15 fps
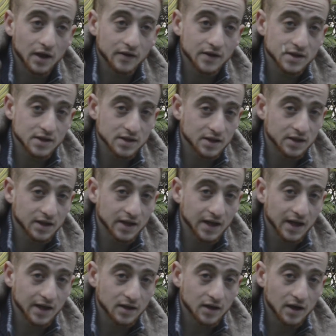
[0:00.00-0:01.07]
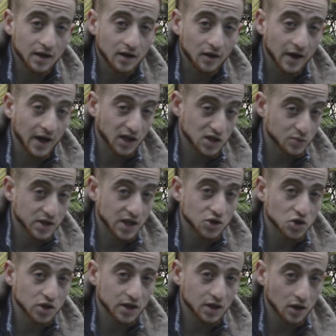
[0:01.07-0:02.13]
this is going to get
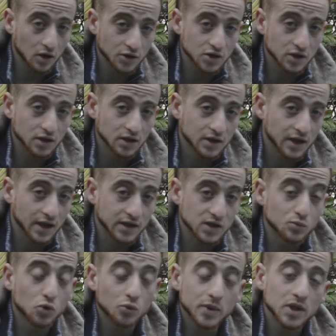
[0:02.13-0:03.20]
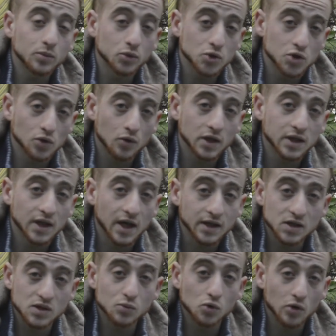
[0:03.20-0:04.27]
exponentially larger as more people join
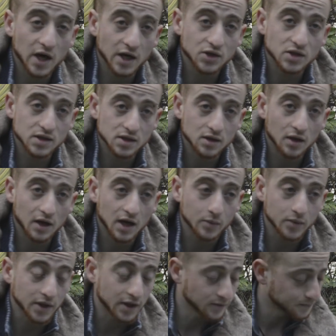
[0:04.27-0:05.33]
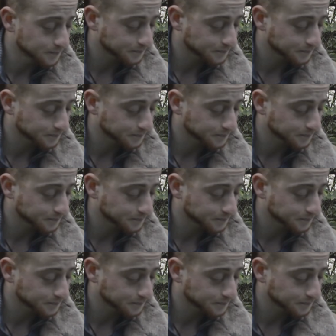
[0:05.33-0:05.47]
and as more actions start happening.